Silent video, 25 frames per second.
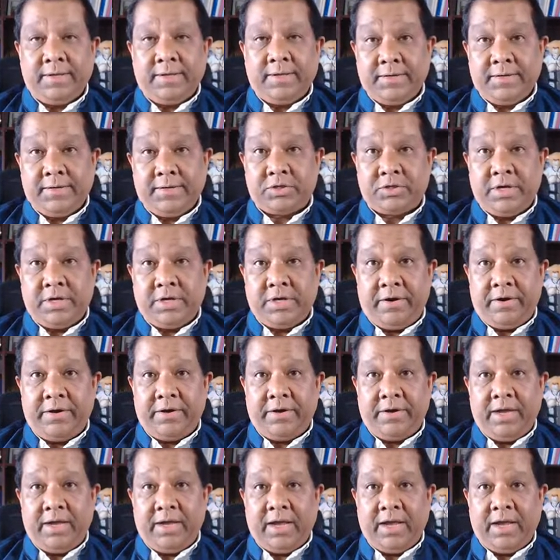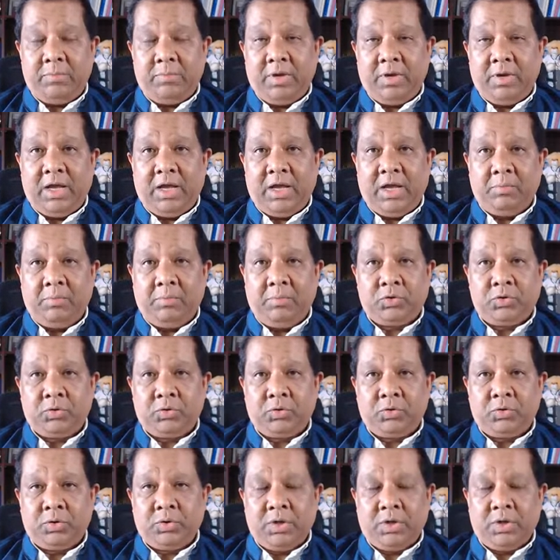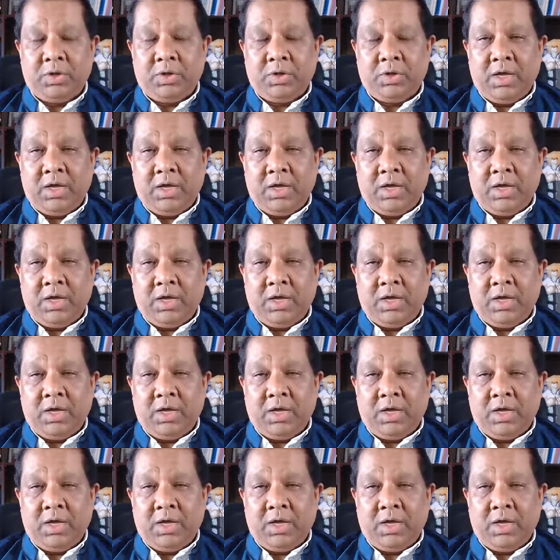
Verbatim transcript: dexterity and being able to